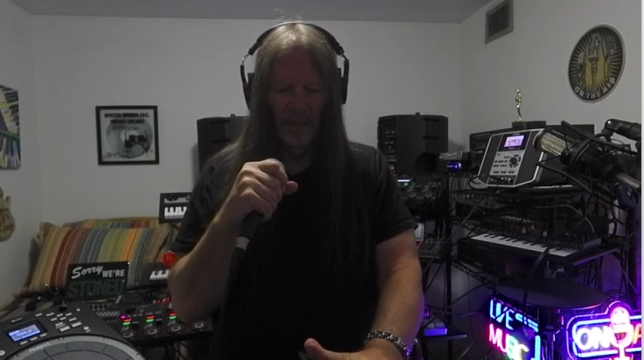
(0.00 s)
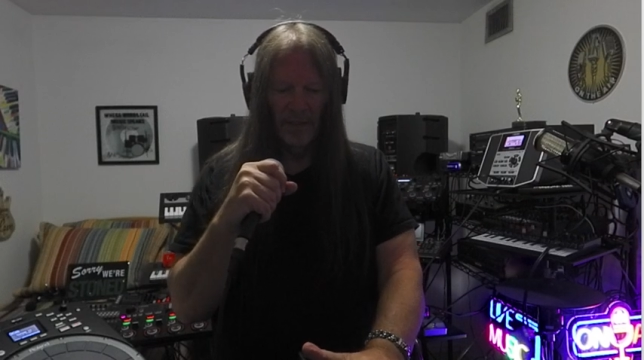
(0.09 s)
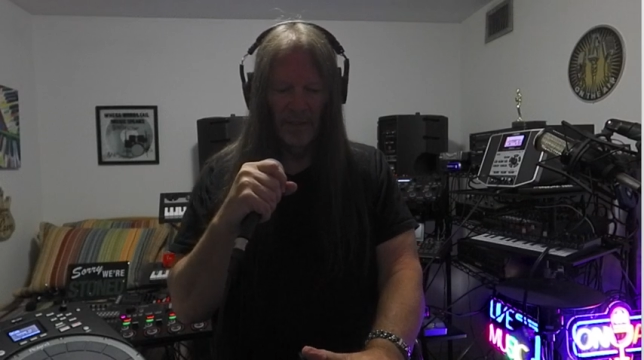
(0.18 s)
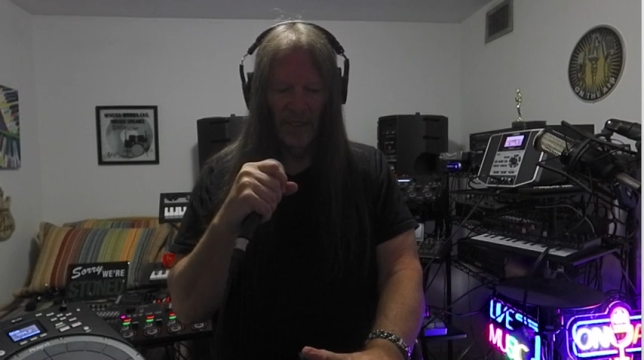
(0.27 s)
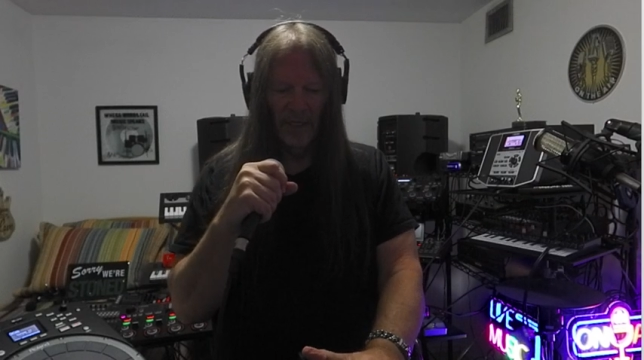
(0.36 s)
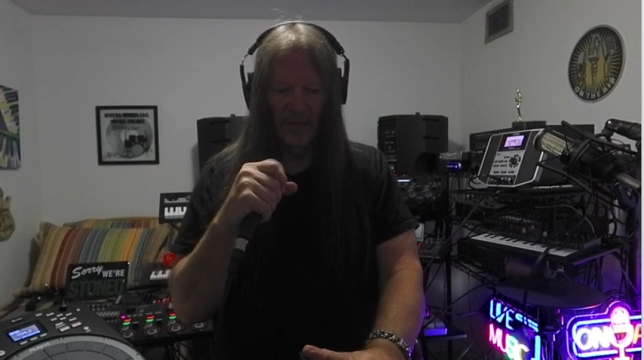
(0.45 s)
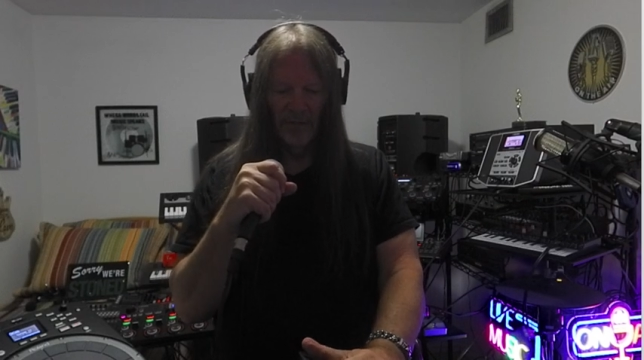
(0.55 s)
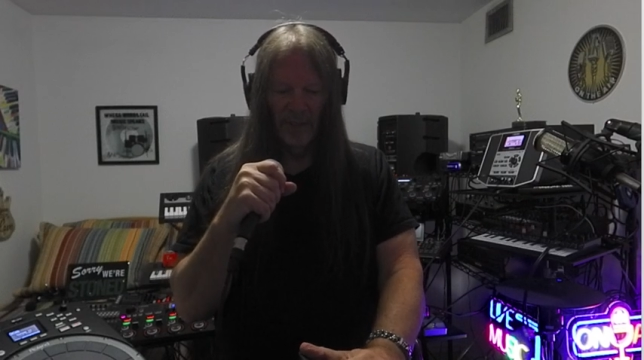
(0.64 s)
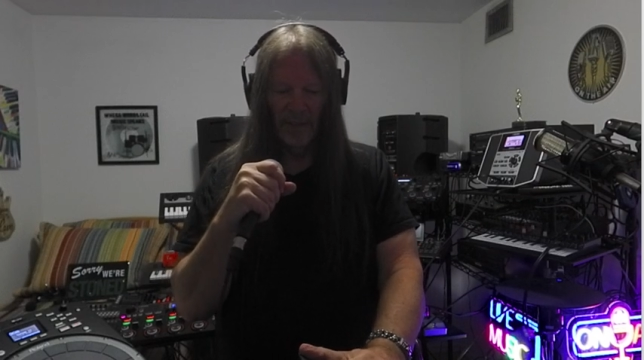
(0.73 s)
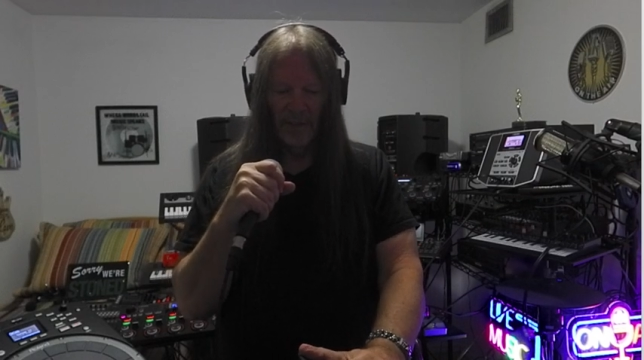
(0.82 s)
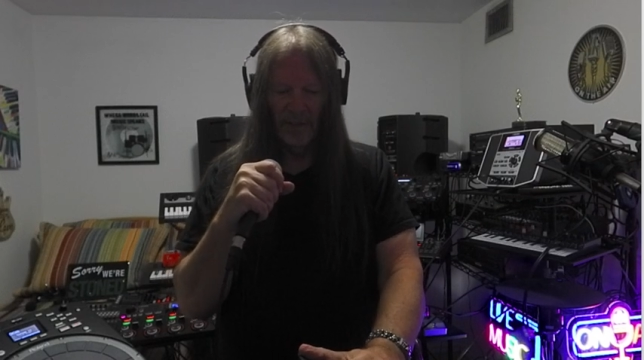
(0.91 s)

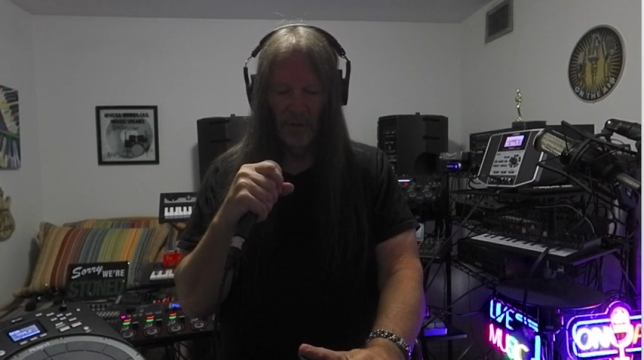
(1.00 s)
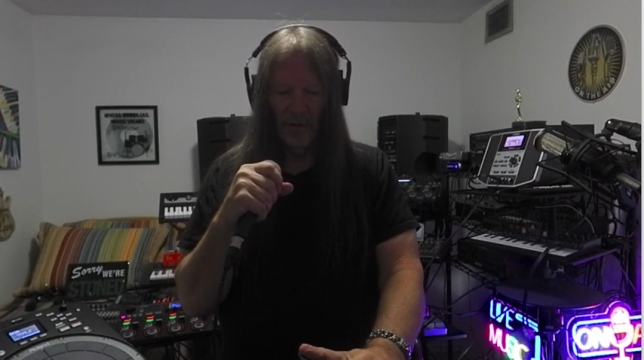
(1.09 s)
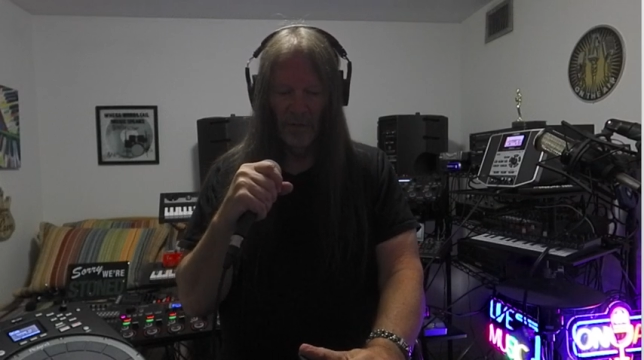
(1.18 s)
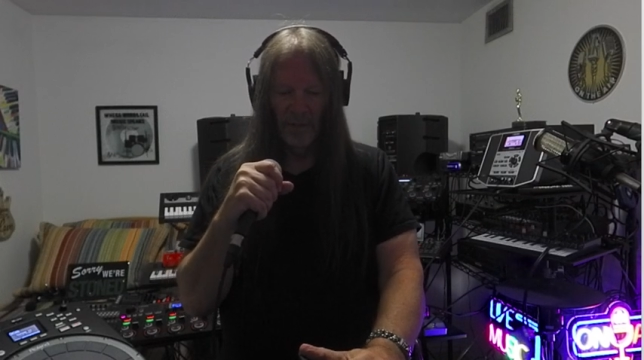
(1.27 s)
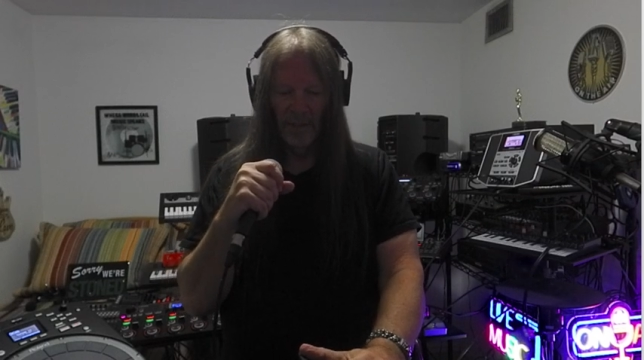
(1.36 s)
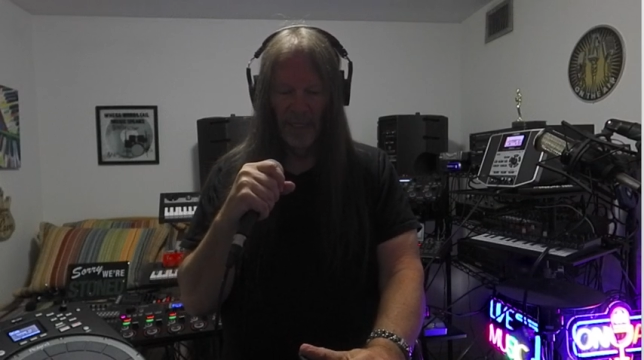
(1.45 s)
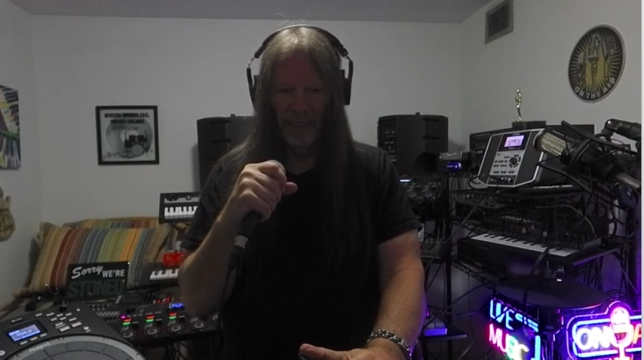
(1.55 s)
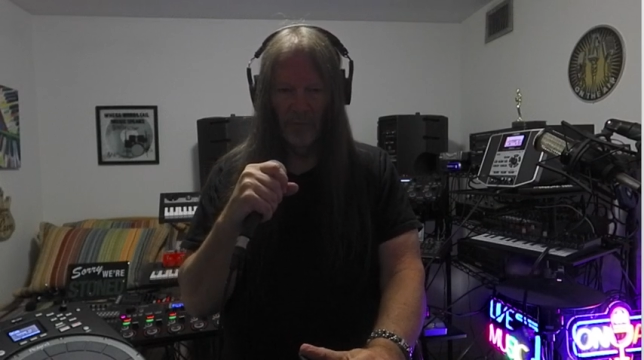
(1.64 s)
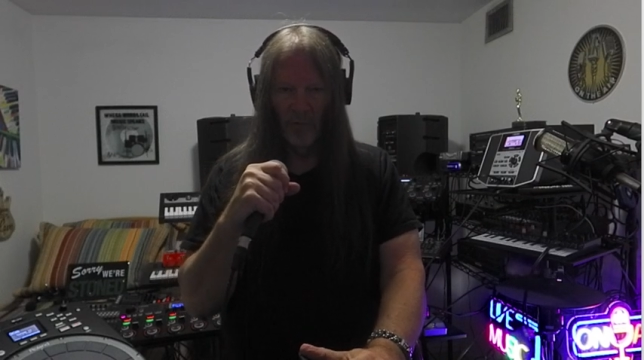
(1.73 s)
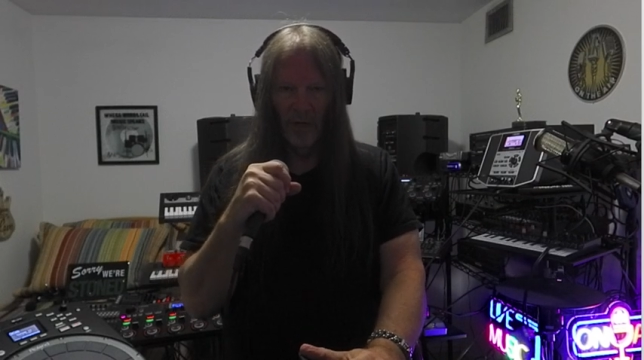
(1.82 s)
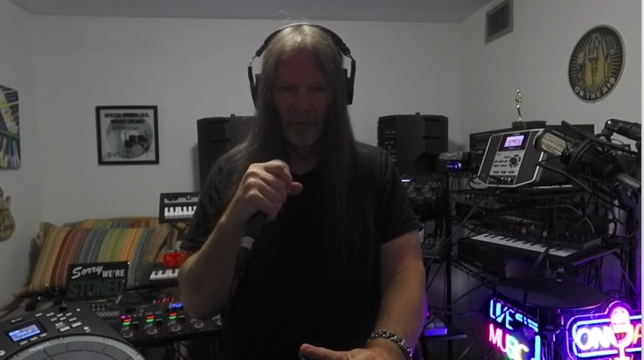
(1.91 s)
shelves in stores
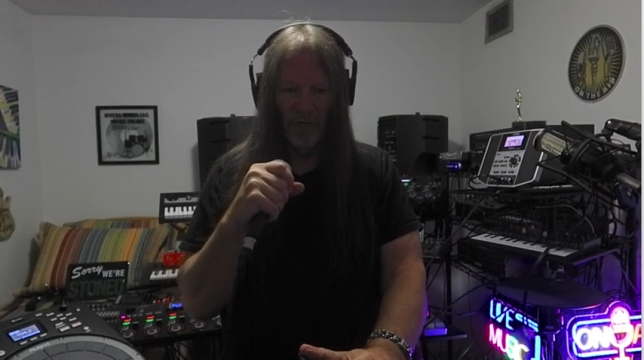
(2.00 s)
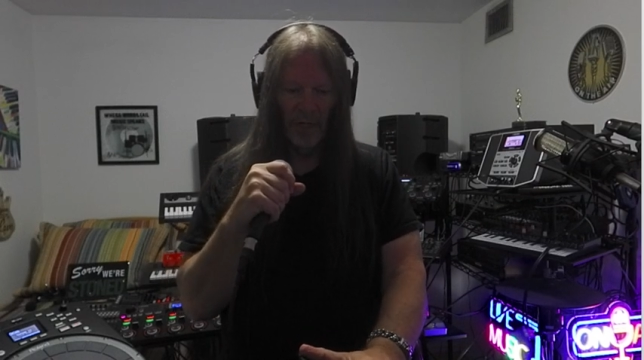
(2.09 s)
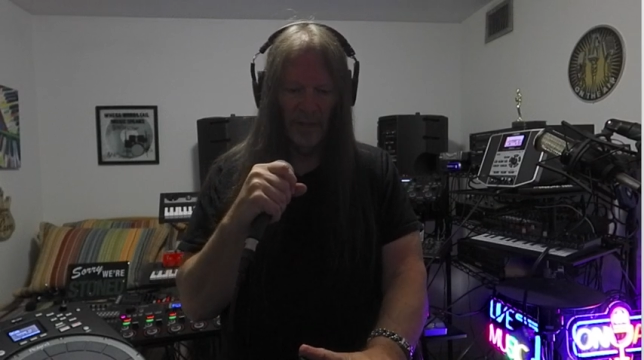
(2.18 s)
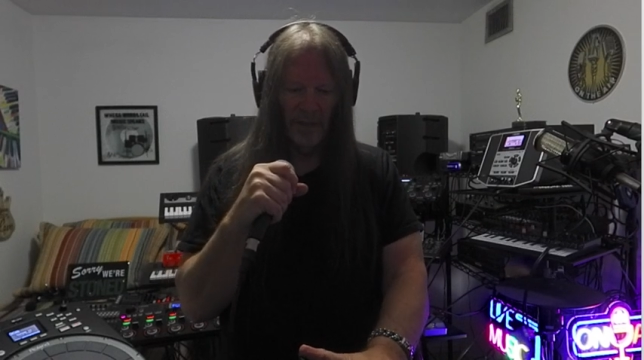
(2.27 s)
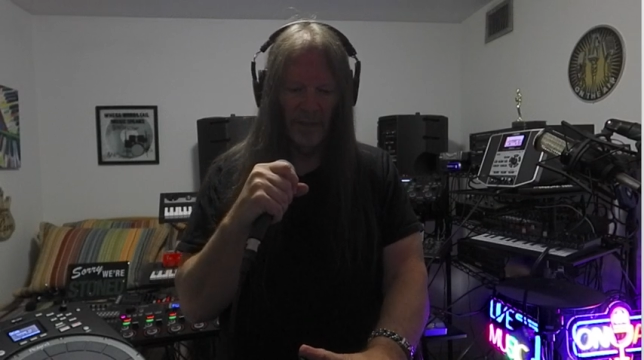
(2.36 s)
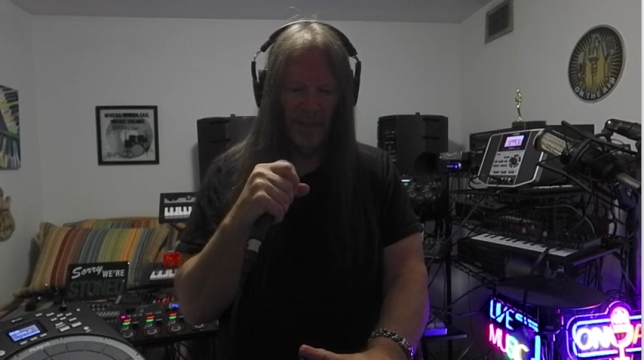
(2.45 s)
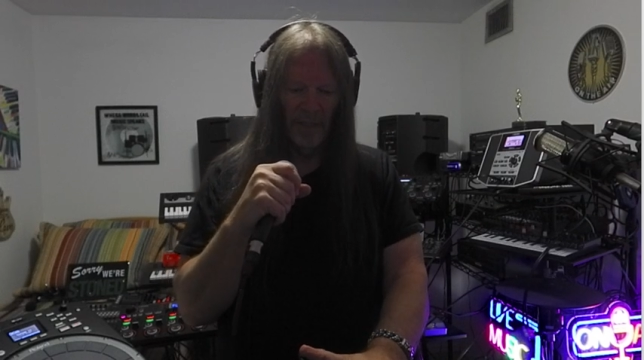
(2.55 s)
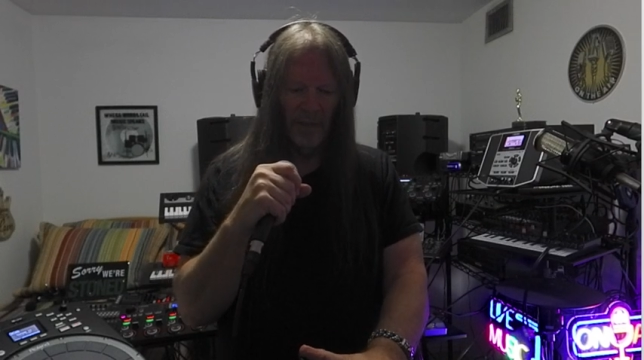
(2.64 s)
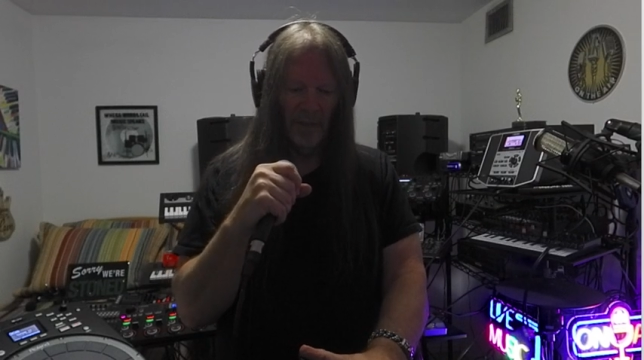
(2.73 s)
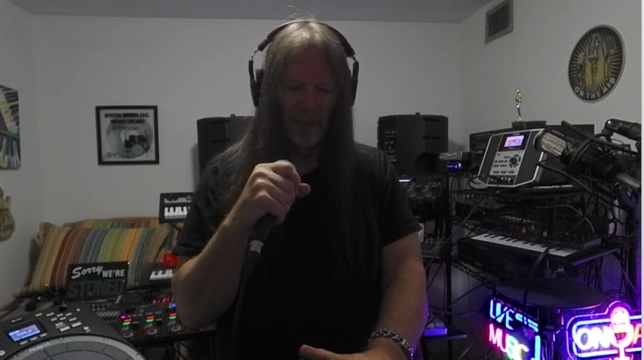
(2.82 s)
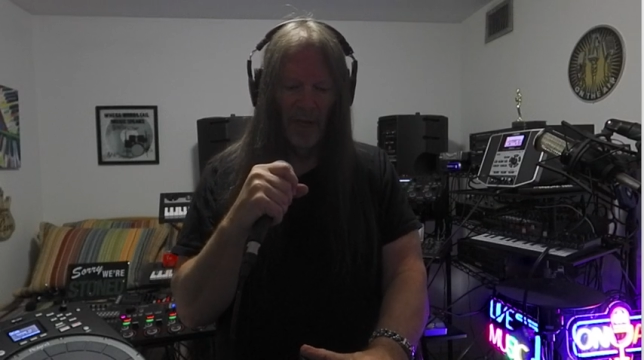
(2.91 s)
like Walmart and
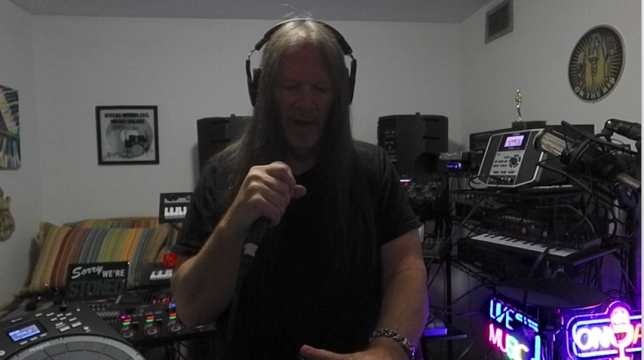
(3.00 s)
such,